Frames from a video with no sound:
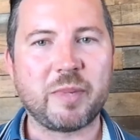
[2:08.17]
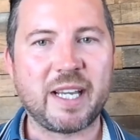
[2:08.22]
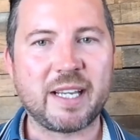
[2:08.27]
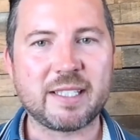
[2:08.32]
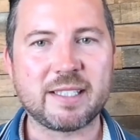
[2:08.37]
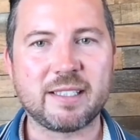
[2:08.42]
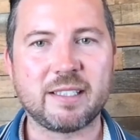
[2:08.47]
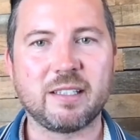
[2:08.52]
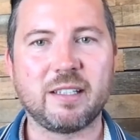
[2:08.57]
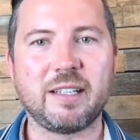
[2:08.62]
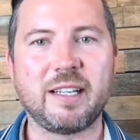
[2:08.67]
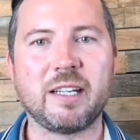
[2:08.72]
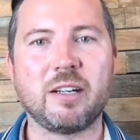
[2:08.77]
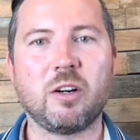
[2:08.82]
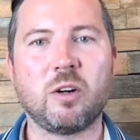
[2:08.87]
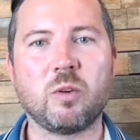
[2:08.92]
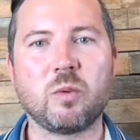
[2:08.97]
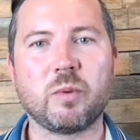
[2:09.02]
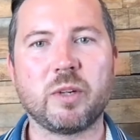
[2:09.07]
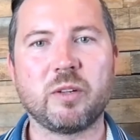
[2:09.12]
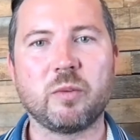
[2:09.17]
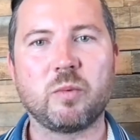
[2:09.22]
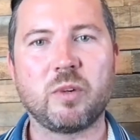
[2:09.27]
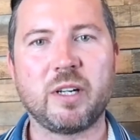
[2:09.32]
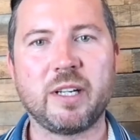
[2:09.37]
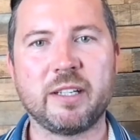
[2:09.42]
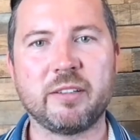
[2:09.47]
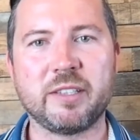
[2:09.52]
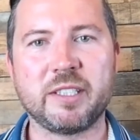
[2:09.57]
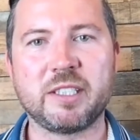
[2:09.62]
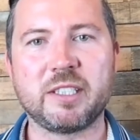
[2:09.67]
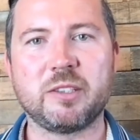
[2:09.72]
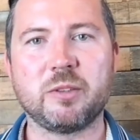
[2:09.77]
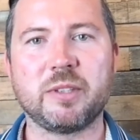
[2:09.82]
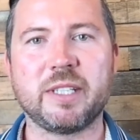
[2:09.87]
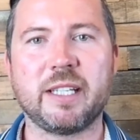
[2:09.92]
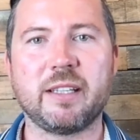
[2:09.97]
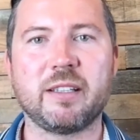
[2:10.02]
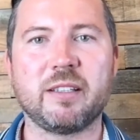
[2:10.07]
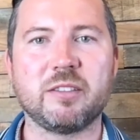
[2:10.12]
is best, and old world wineries
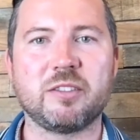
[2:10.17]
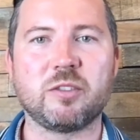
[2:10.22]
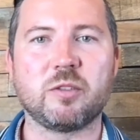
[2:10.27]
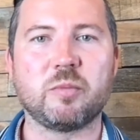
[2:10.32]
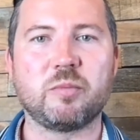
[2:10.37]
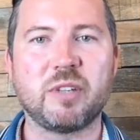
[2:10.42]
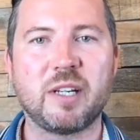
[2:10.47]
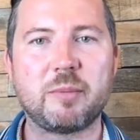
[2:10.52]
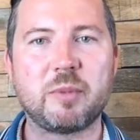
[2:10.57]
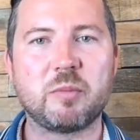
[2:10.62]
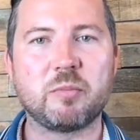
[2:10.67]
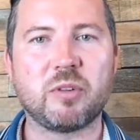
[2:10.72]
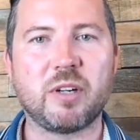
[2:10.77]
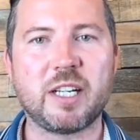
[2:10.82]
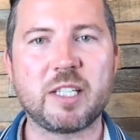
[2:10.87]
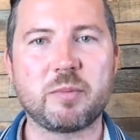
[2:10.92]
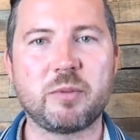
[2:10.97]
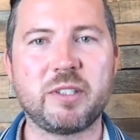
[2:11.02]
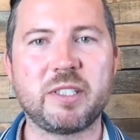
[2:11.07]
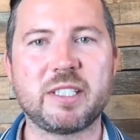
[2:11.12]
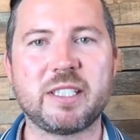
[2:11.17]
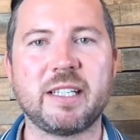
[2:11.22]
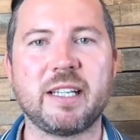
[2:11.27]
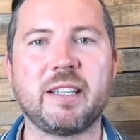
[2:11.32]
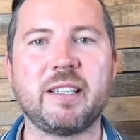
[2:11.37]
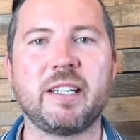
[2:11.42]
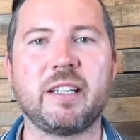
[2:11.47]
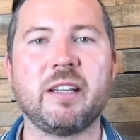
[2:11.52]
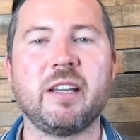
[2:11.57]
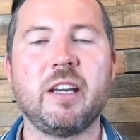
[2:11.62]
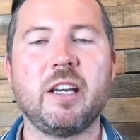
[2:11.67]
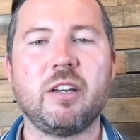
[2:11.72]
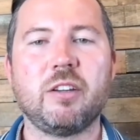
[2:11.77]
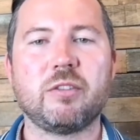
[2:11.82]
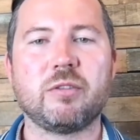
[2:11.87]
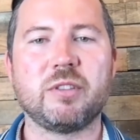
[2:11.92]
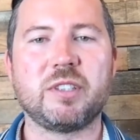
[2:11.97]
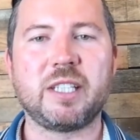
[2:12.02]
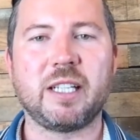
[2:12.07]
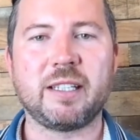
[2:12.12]
still get the sort of premium price points. And I think
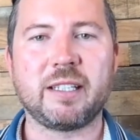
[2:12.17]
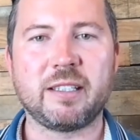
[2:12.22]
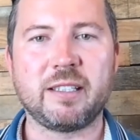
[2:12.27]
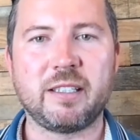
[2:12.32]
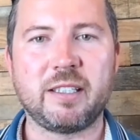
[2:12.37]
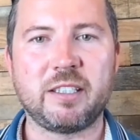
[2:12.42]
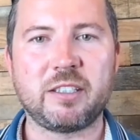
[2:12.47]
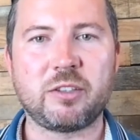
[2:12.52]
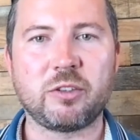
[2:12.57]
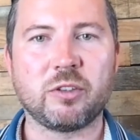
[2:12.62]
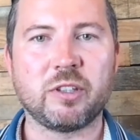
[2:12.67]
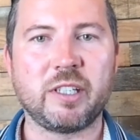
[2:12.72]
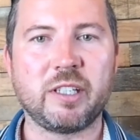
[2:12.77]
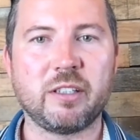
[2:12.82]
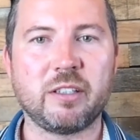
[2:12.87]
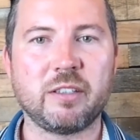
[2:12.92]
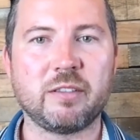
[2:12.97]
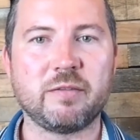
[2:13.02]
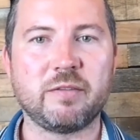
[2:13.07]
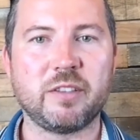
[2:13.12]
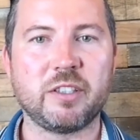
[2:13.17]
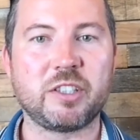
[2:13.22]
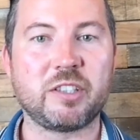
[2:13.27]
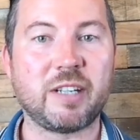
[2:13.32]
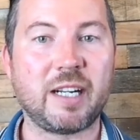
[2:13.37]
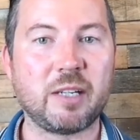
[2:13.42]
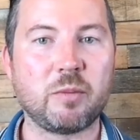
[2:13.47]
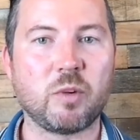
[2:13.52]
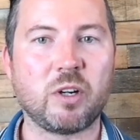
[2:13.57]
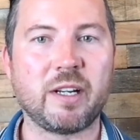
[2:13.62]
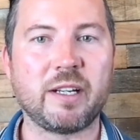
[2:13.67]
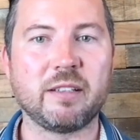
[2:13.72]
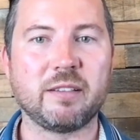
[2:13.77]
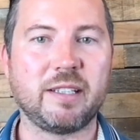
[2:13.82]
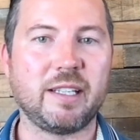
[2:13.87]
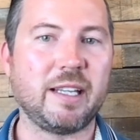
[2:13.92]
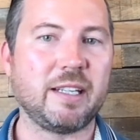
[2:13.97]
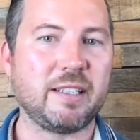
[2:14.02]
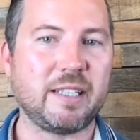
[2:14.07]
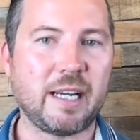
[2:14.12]
through telling the story of Australian wine,
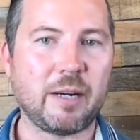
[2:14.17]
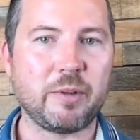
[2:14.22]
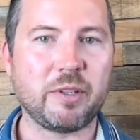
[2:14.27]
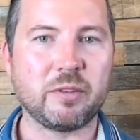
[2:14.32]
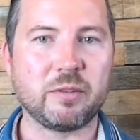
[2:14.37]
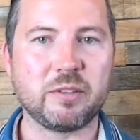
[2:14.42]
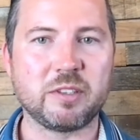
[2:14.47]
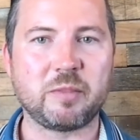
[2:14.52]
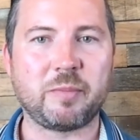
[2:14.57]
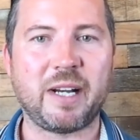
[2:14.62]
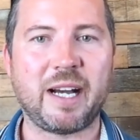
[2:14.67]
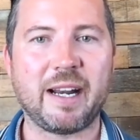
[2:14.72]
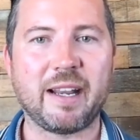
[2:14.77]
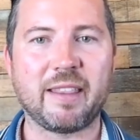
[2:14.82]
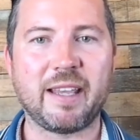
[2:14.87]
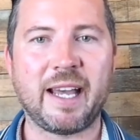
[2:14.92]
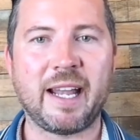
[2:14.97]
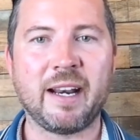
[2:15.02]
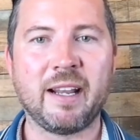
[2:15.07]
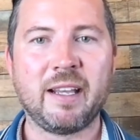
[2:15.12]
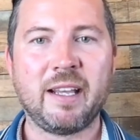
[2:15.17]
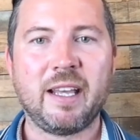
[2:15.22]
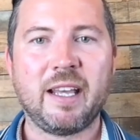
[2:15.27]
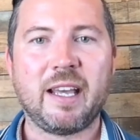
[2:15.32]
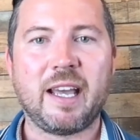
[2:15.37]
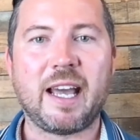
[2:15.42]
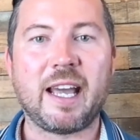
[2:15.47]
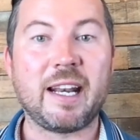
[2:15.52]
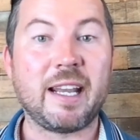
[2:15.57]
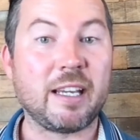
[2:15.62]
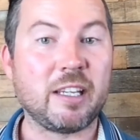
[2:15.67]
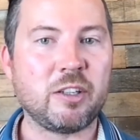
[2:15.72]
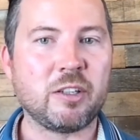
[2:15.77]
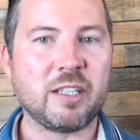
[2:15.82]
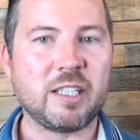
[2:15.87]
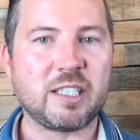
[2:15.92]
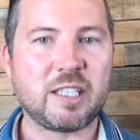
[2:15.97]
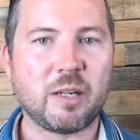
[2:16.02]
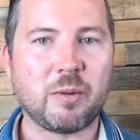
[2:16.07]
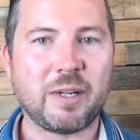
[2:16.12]
and Dowie Doole is part of that, and our
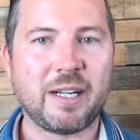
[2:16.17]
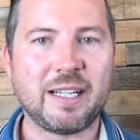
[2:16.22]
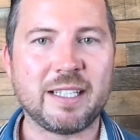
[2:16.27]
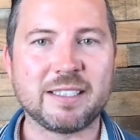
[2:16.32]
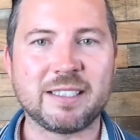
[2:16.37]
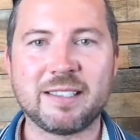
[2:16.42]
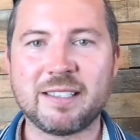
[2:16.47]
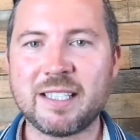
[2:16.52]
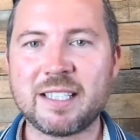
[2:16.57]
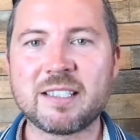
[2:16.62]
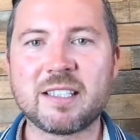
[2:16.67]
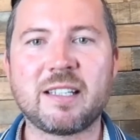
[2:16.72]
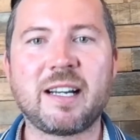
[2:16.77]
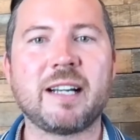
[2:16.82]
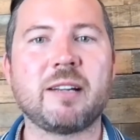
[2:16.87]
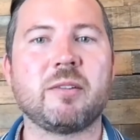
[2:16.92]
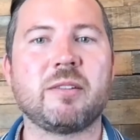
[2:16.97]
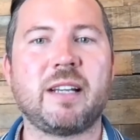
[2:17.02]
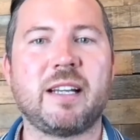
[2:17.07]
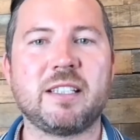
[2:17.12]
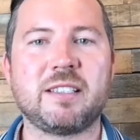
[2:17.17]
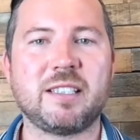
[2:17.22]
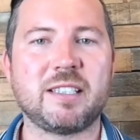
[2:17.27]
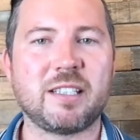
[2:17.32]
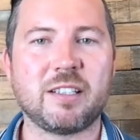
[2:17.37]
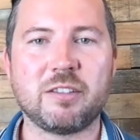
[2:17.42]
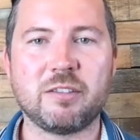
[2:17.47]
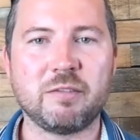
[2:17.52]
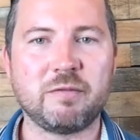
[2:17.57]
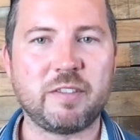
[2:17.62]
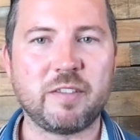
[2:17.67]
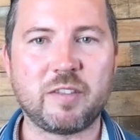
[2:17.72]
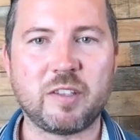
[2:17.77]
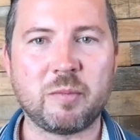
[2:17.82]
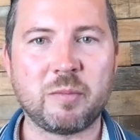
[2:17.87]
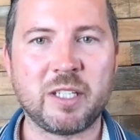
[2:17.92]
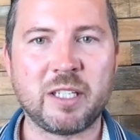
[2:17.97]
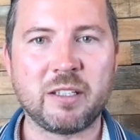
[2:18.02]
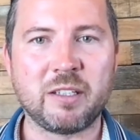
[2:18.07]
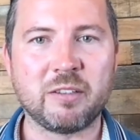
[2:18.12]
unique terroirs and things like our six hundred
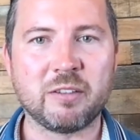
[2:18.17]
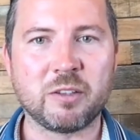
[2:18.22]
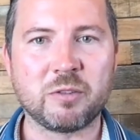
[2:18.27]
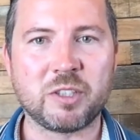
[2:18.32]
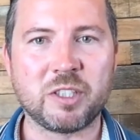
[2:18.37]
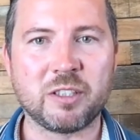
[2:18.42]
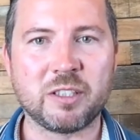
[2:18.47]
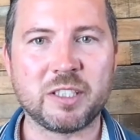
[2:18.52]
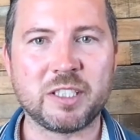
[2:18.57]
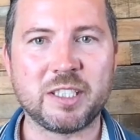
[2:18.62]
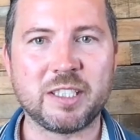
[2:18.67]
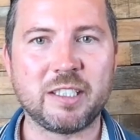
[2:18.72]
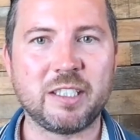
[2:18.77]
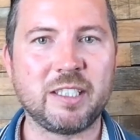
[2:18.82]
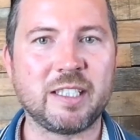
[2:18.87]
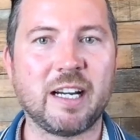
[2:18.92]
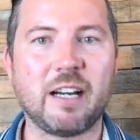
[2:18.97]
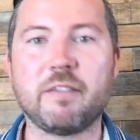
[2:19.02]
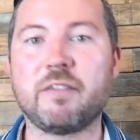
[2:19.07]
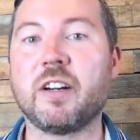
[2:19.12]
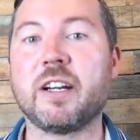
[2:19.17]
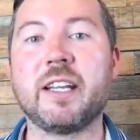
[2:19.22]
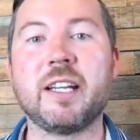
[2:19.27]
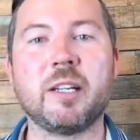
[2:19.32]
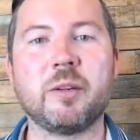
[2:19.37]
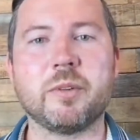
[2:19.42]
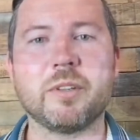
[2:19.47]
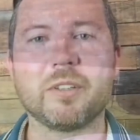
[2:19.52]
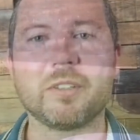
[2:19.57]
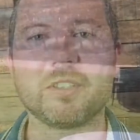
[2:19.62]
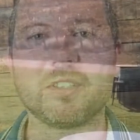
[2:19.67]
fifty million year old geology that you can't find anywhere